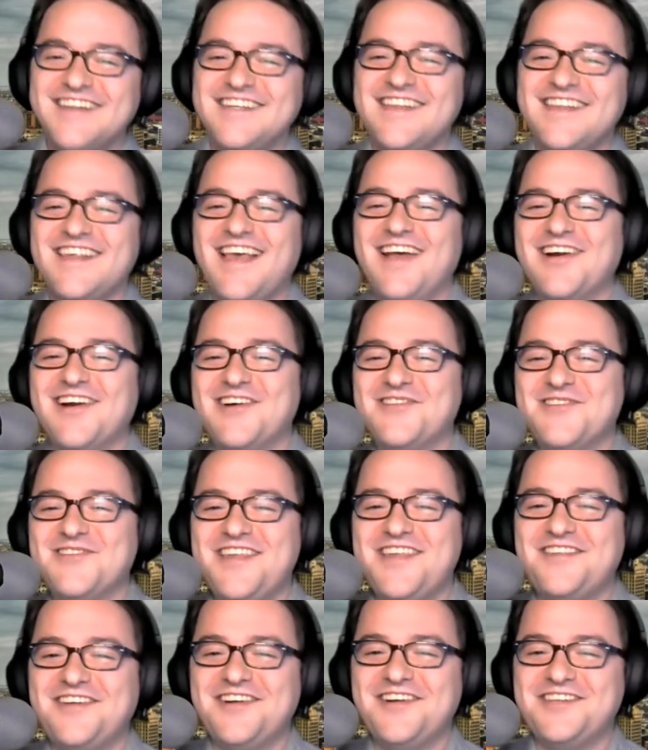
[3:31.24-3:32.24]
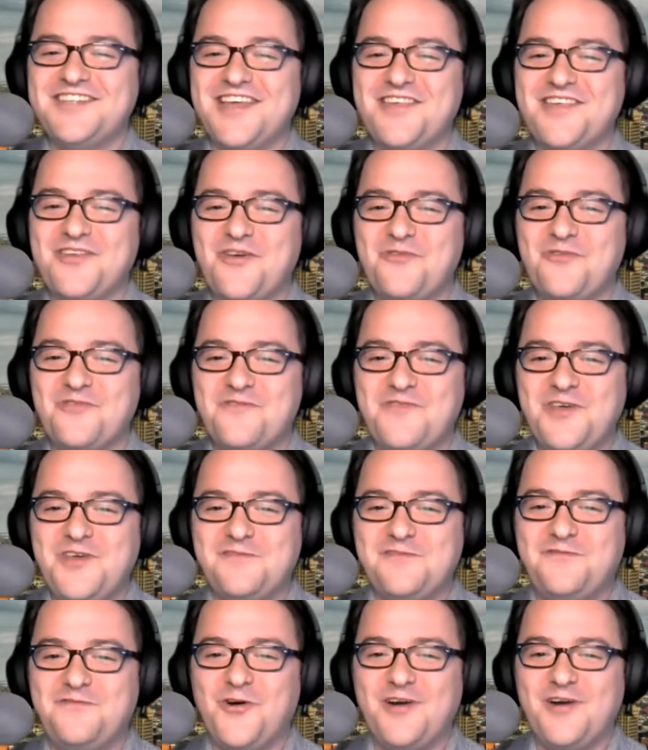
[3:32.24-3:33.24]
Her research has revealed
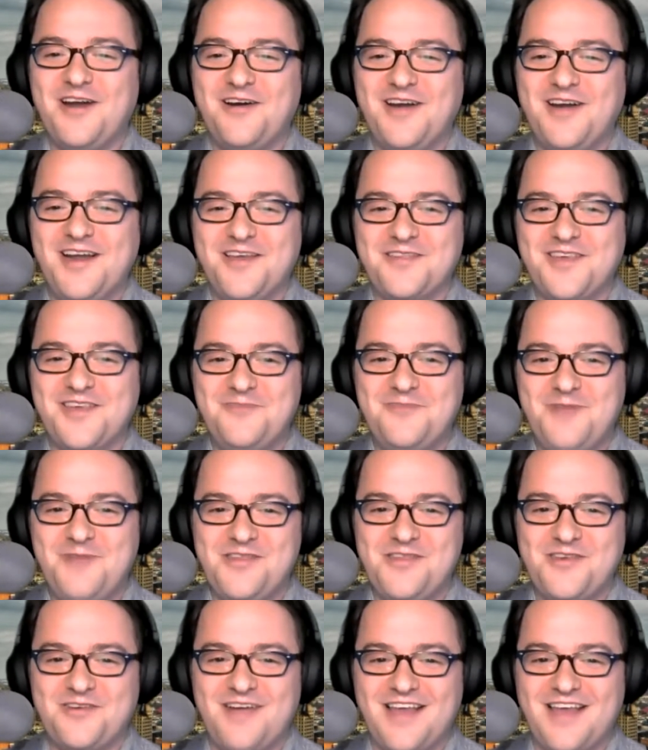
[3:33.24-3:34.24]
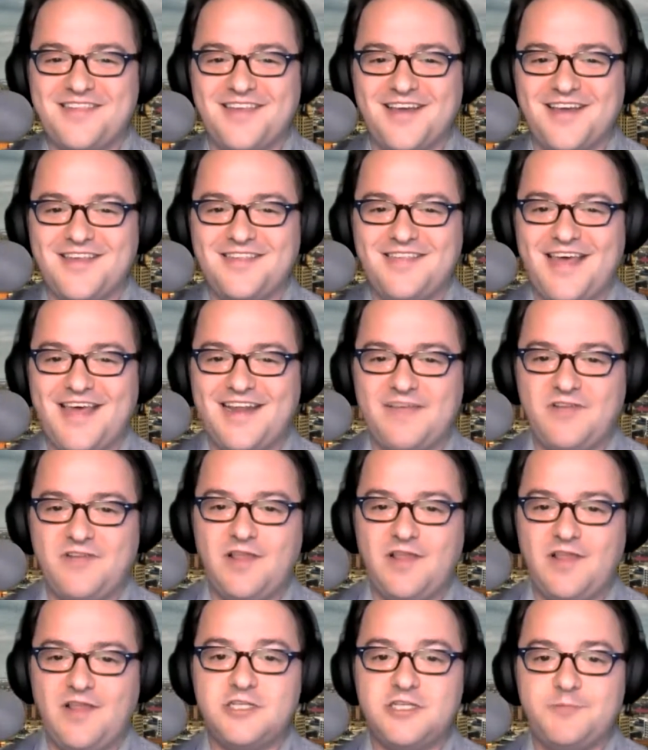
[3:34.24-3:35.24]
4 areas in Windsor, Essex that have a
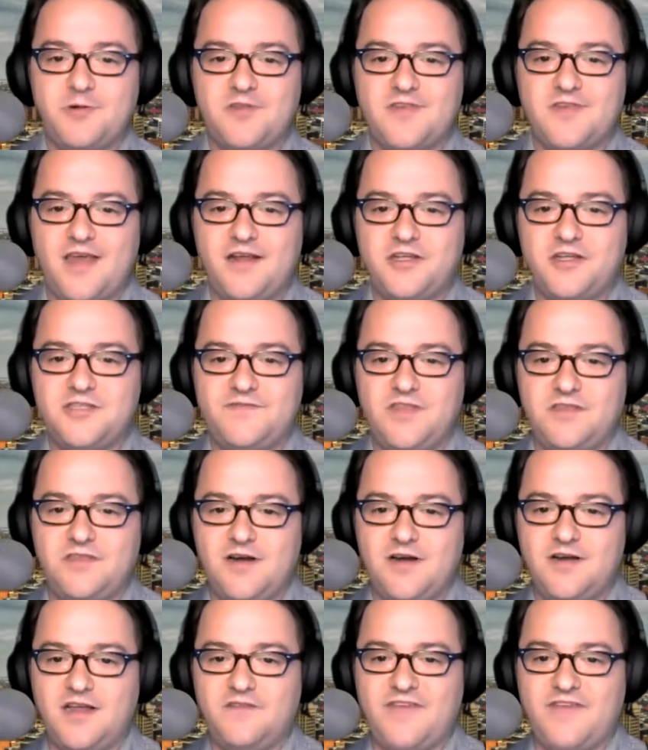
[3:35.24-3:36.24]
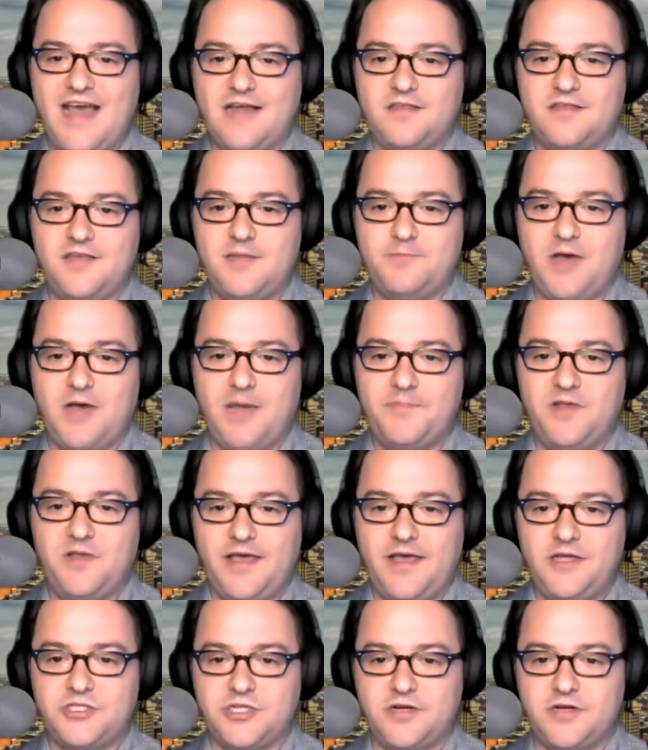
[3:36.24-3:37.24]
large percentage of the target vaccine
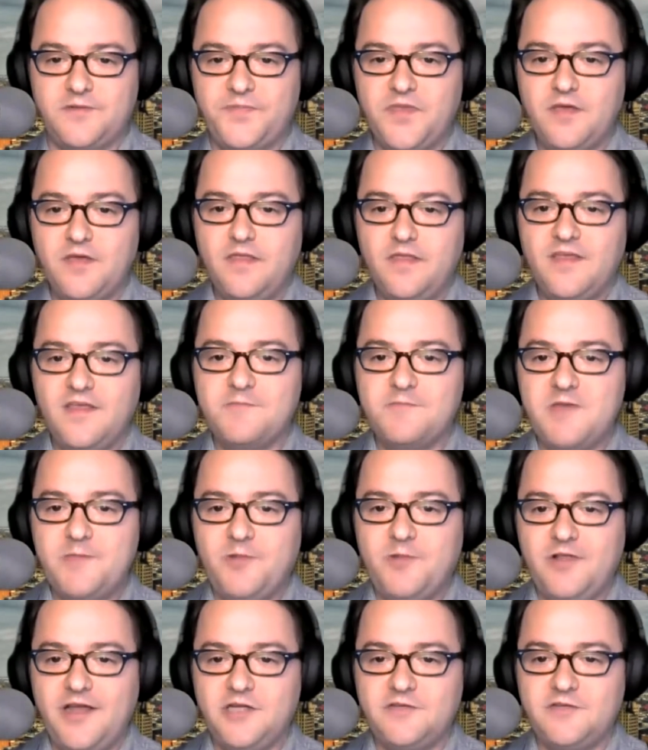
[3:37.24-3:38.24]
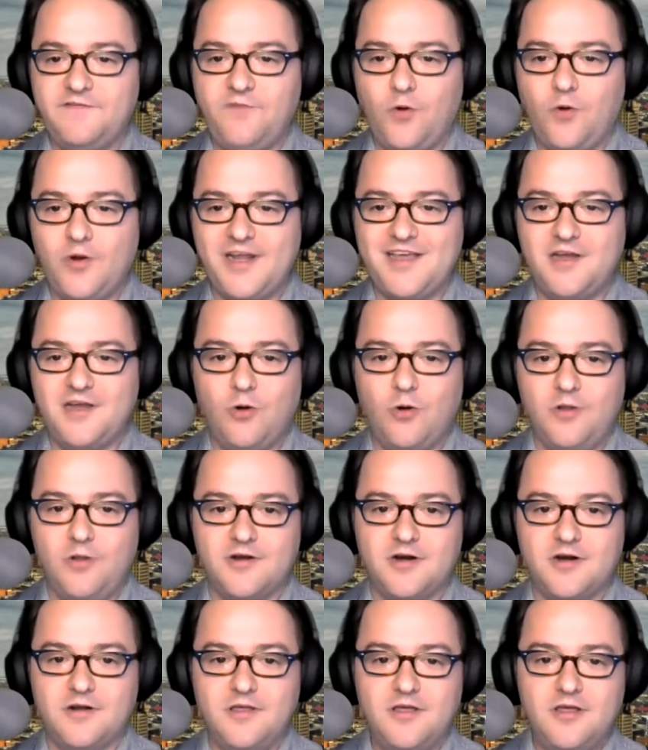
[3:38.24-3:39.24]
population, that's people aged 40 and
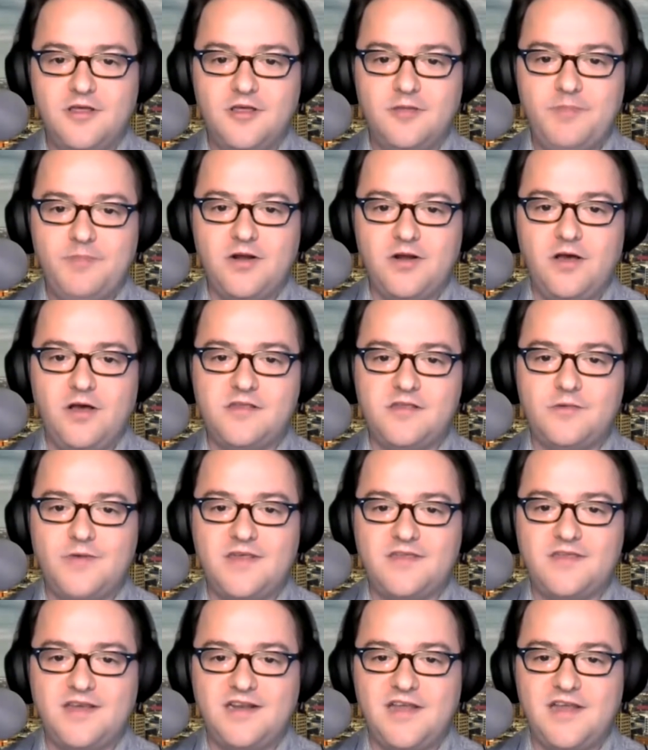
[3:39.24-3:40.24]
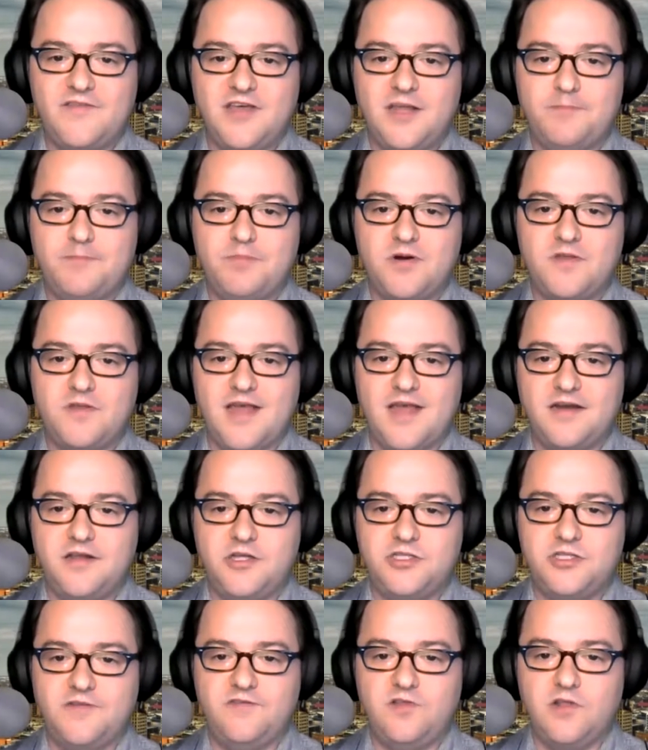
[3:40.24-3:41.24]
older, but also a significant percentage
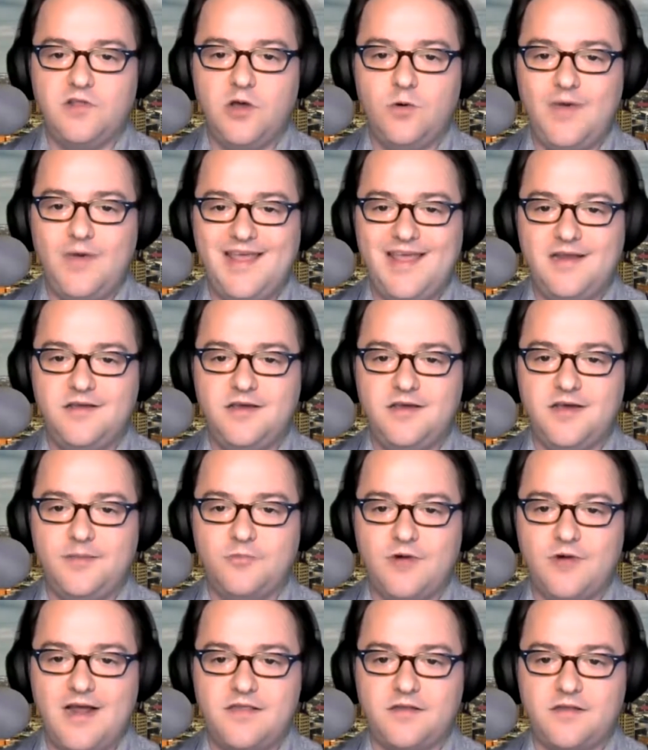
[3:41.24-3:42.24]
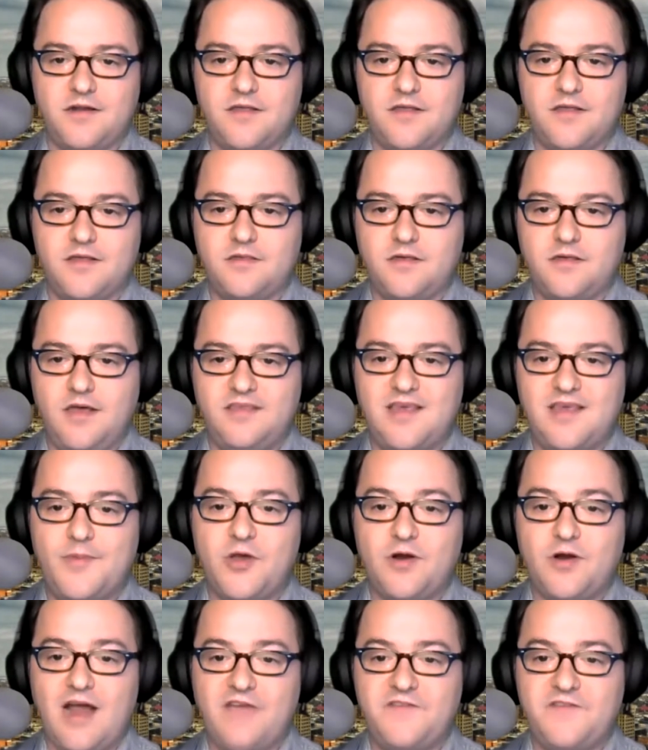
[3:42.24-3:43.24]
of low-income residents, a
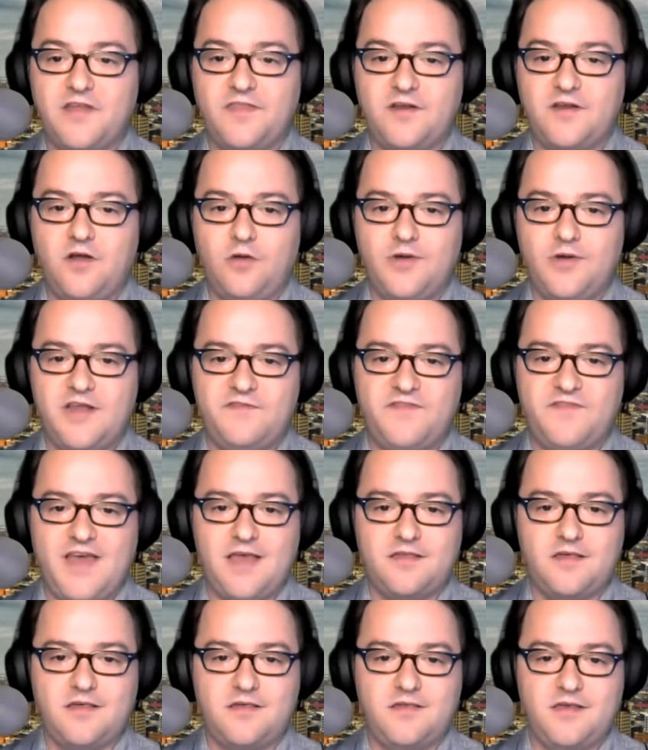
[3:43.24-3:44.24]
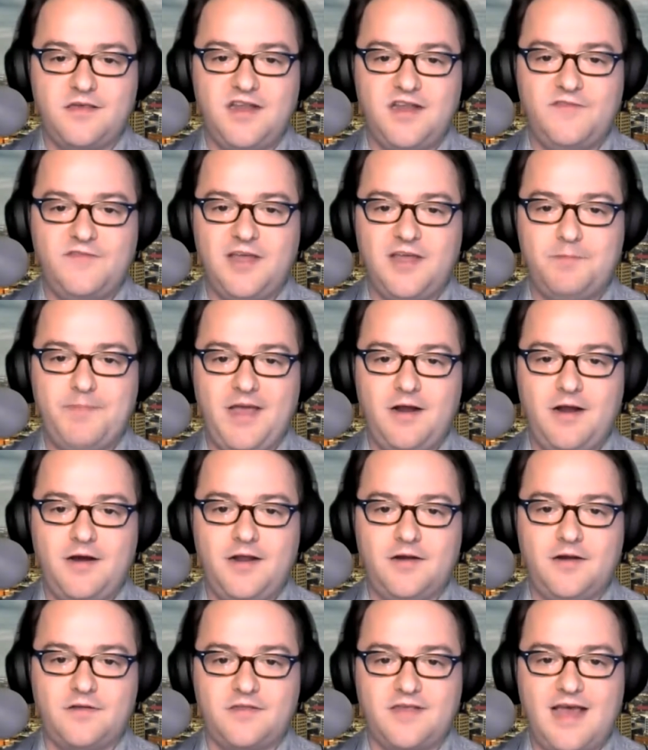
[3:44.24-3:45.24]
demographic that already faces significant
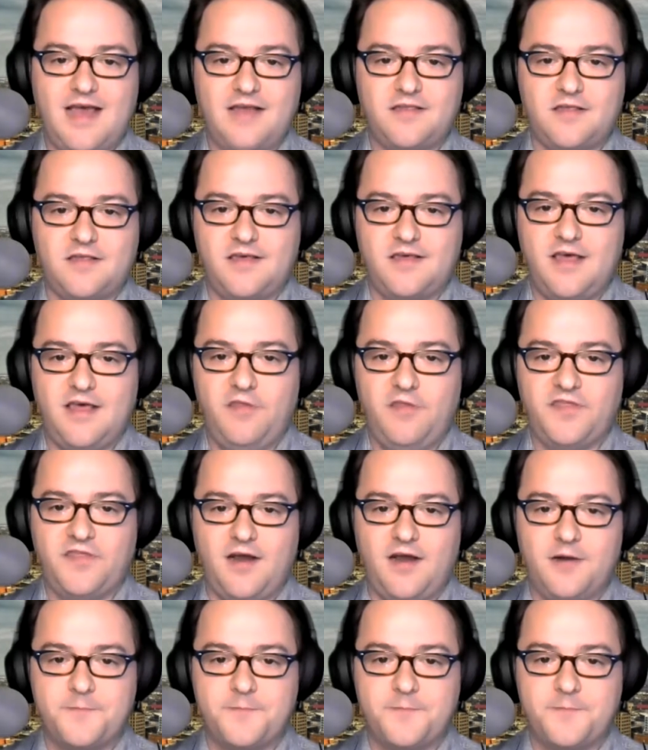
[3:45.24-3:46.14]
barriers to accessing healthcare.